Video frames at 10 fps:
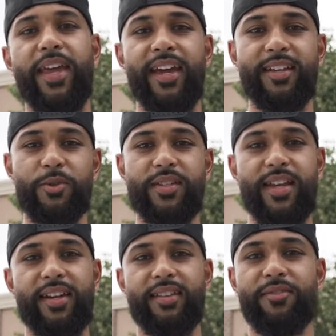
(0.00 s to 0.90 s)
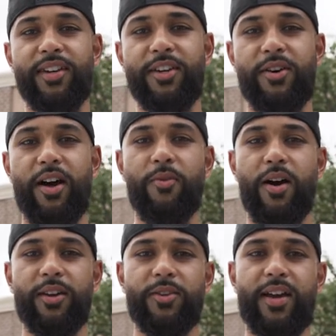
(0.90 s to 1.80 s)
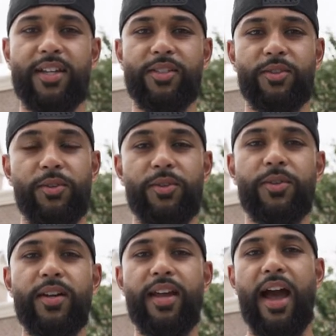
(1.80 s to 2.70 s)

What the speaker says: And towards the end of the video, I'll walk you guys through